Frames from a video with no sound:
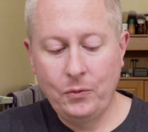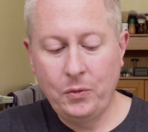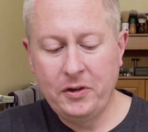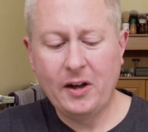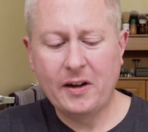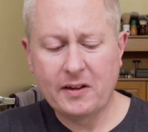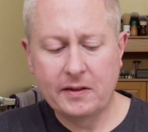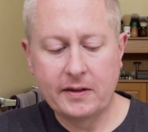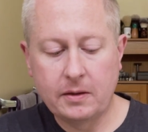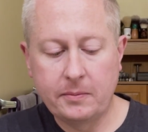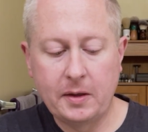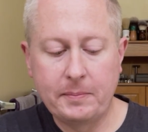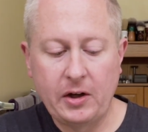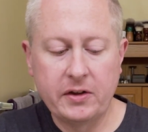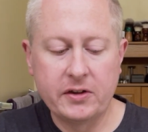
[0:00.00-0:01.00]
talk a little
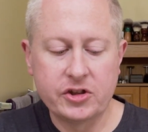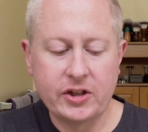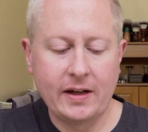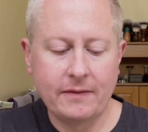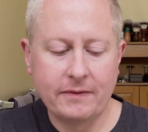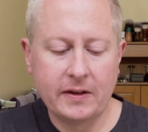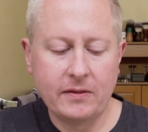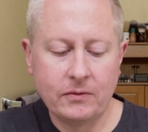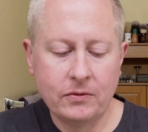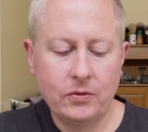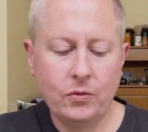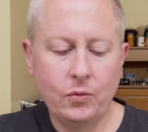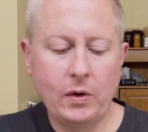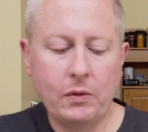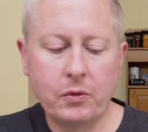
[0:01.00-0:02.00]
bit about the shave and
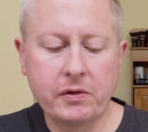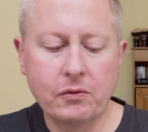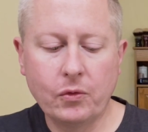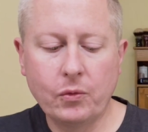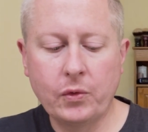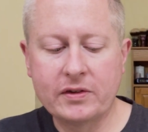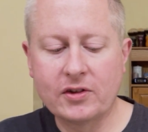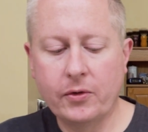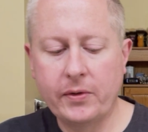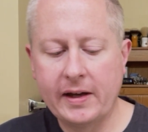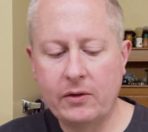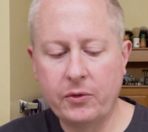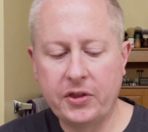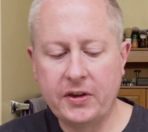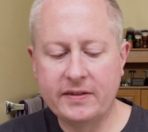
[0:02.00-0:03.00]
what's going
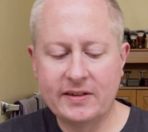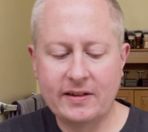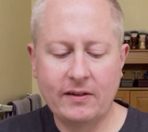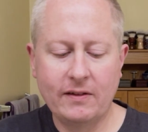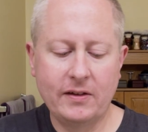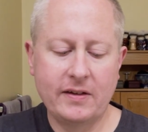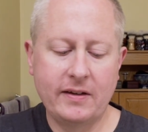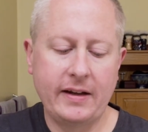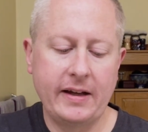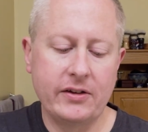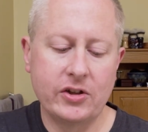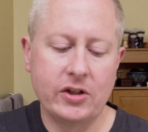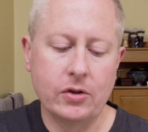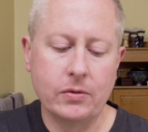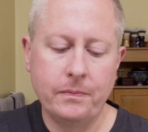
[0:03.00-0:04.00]
on with this tonight
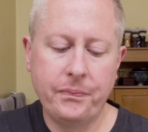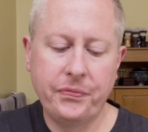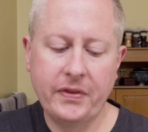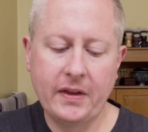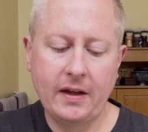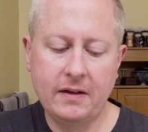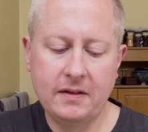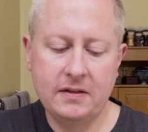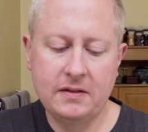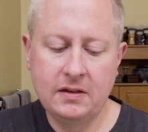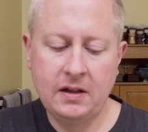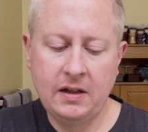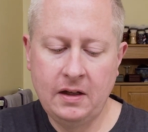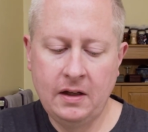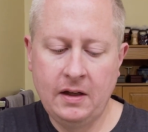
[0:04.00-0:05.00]
too.
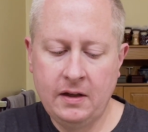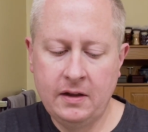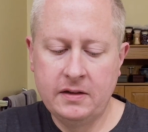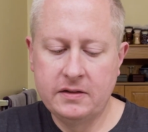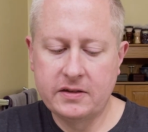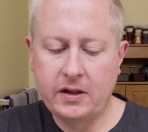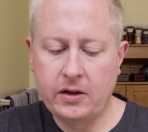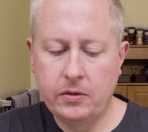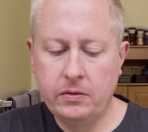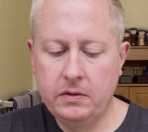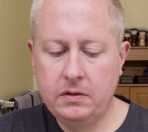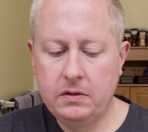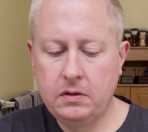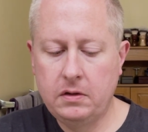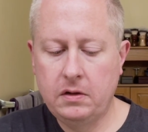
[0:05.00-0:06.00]
So,
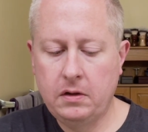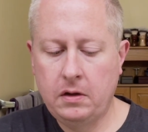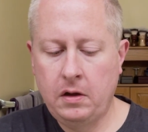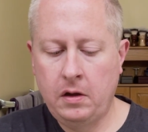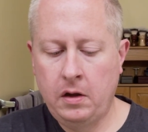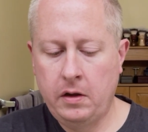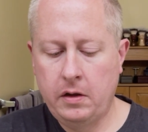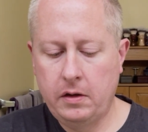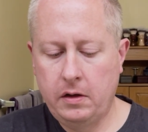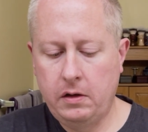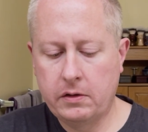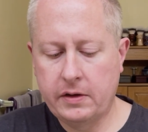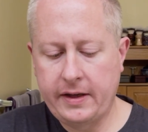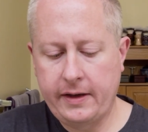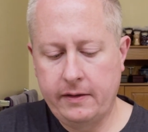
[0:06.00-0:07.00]

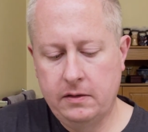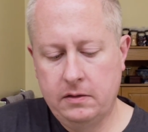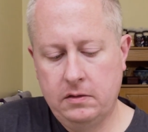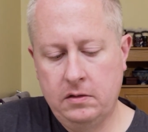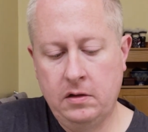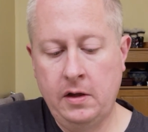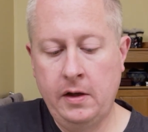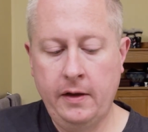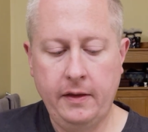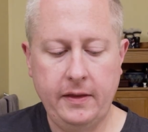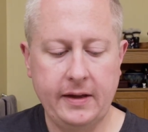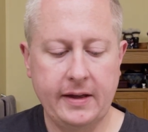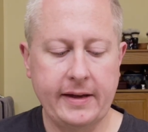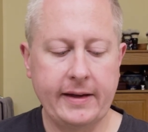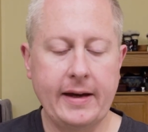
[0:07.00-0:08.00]
okay, I
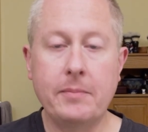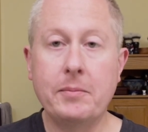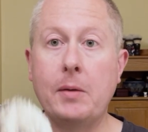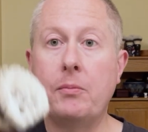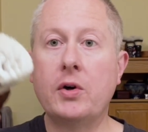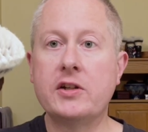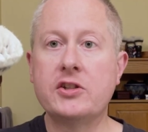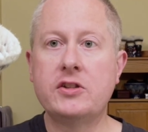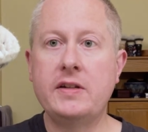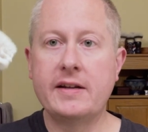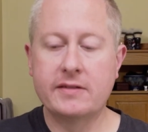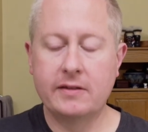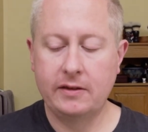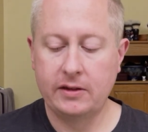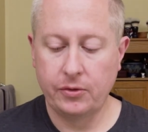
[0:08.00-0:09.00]
think I got my brush
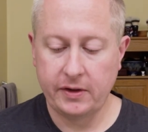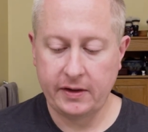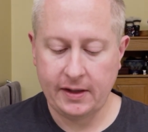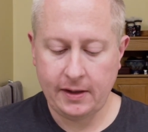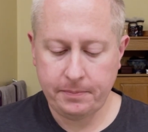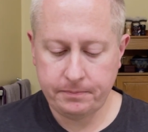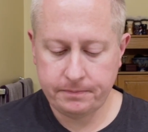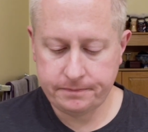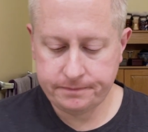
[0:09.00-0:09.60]
nice and loaded up.